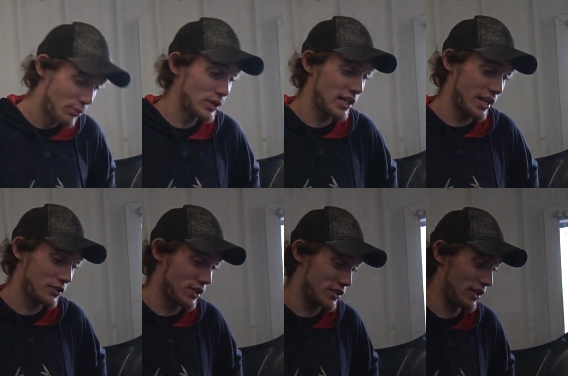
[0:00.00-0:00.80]

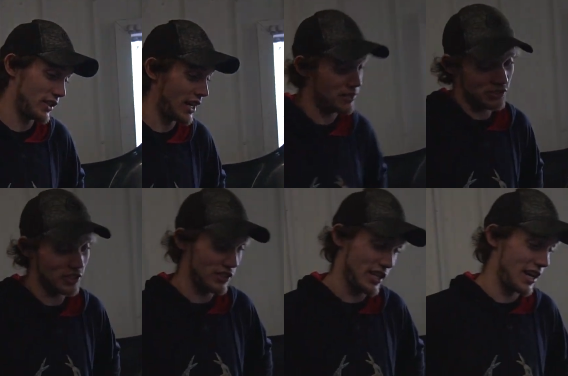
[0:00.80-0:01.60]
Pre-nitrous, and the nitrous
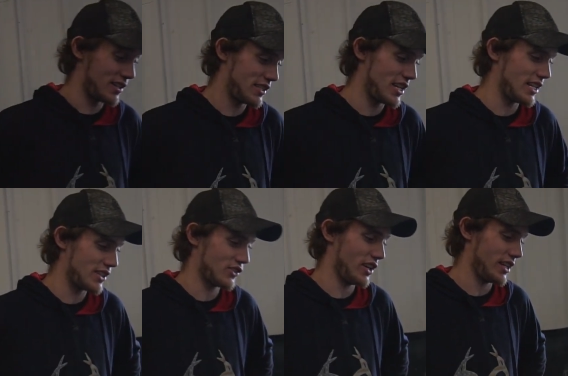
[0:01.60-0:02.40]
isn't guaranteed.
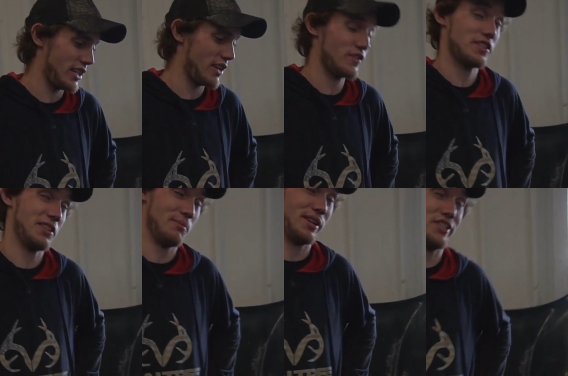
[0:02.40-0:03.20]
It's like if it's
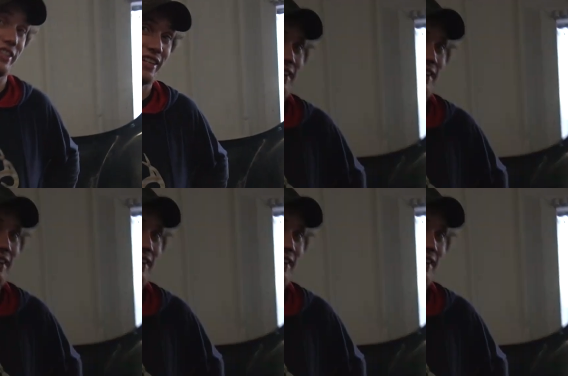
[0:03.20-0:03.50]
in the budget.